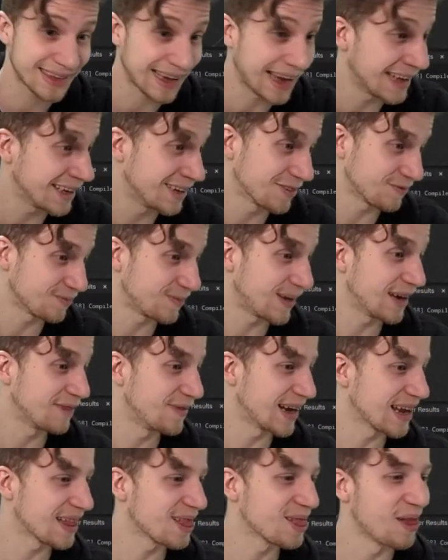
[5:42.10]
kind of my
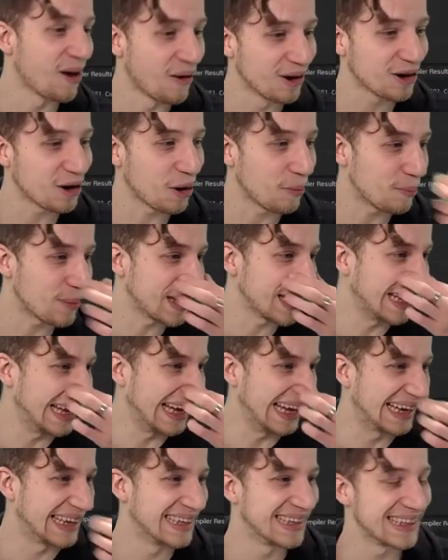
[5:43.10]
very long
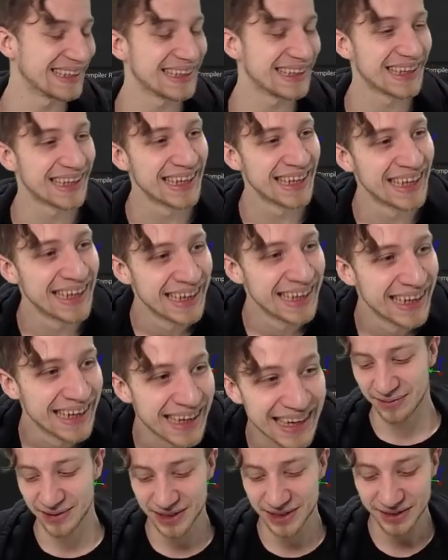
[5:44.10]
opinion
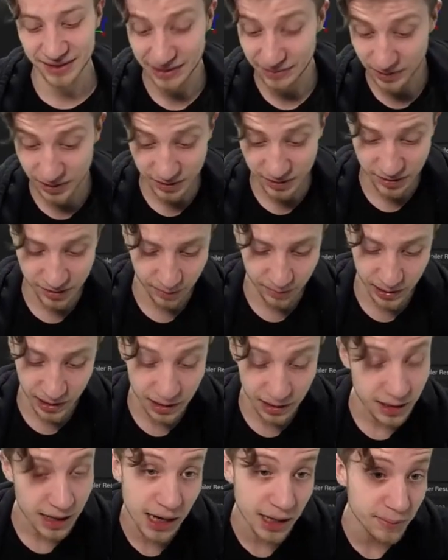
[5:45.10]
we shall see what it's going to be
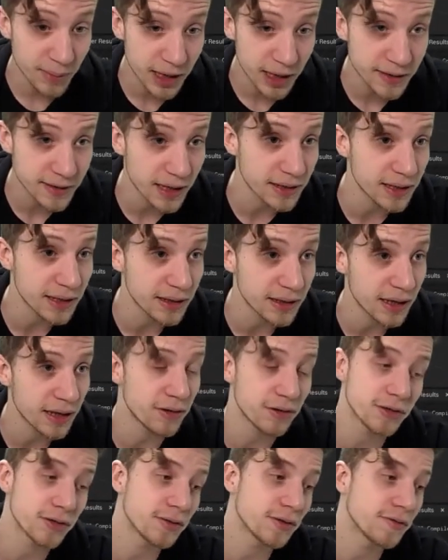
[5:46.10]
like. I am excited. And
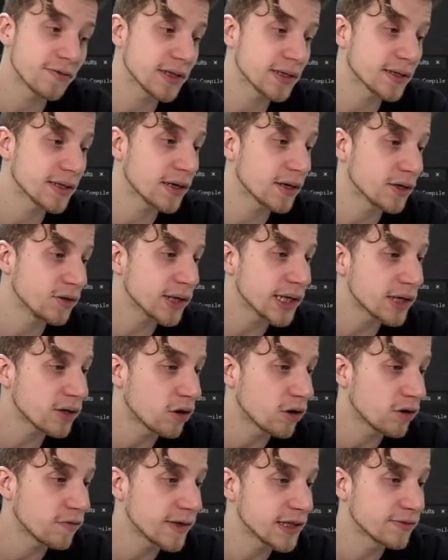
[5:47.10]
also the thing is that you can
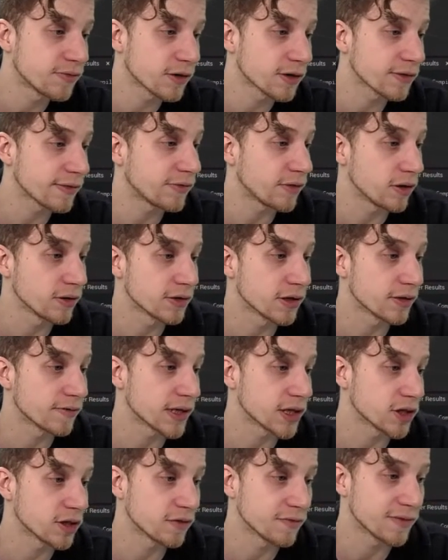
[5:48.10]
always work with older
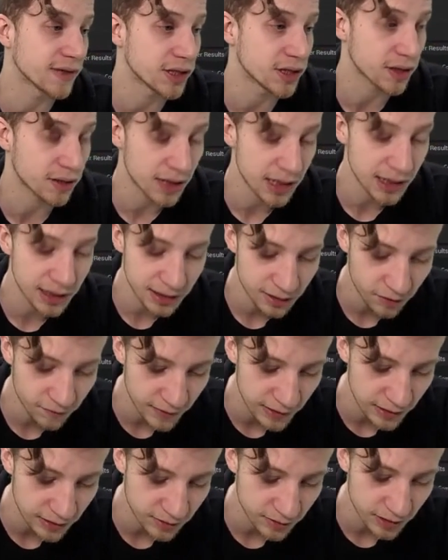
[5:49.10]
version of engine, right?
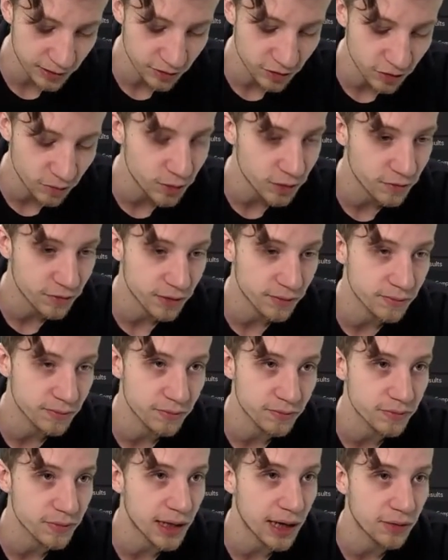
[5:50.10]
Nothing is going to stop you
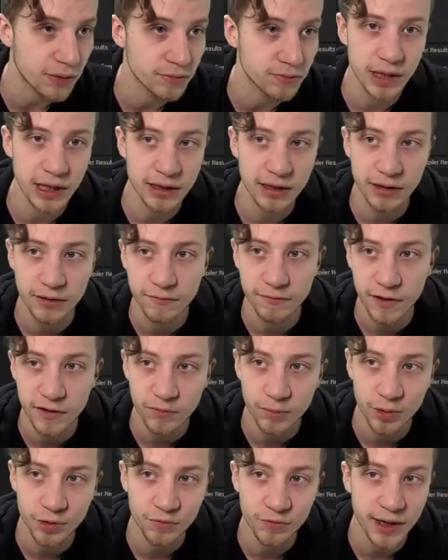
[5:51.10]
from now taking
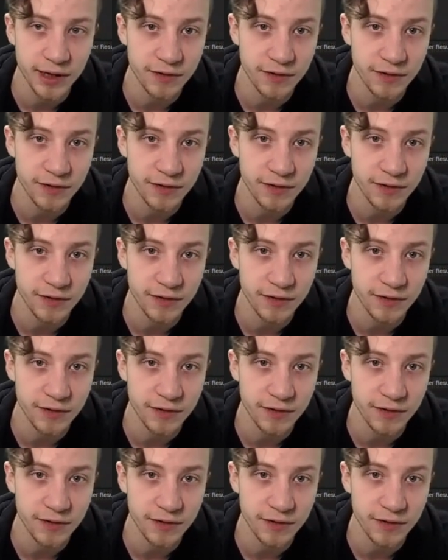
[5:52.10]
5.1,